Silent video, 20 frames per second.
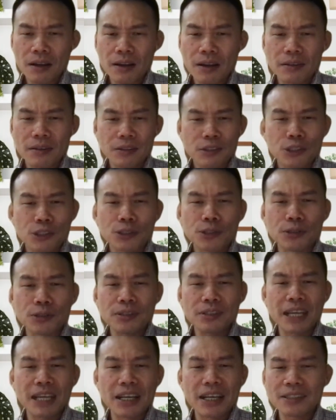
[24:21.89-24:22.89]
certain
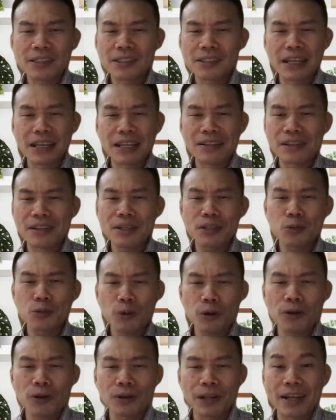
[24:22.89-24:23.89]
things in this
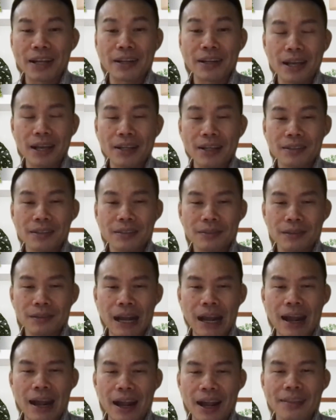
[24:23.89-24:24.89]
world, and
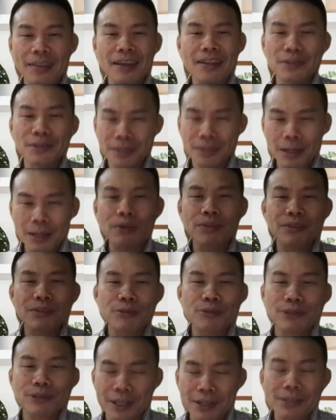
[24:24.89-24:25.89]
I think some of
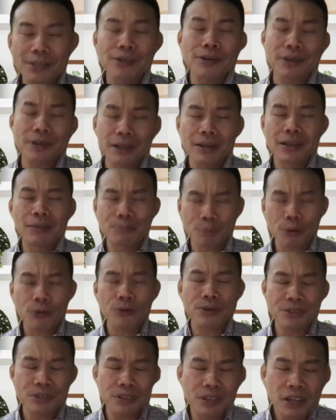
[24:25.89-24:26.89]
these things are
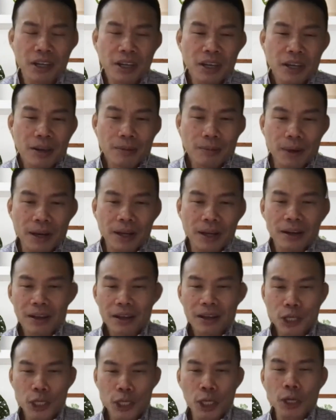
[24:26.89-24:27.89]
important, but
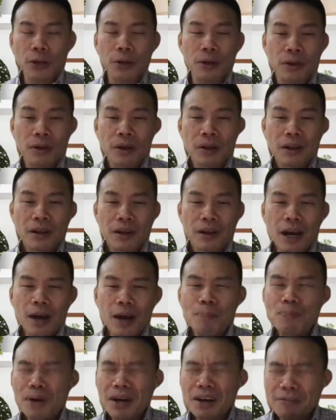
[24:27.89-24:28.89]
here,
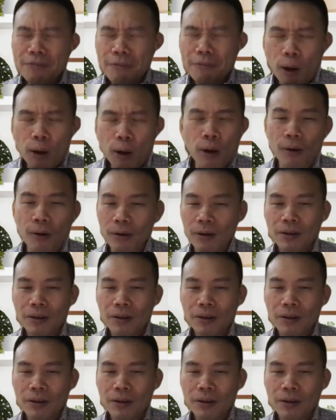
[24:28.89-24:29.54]
above all,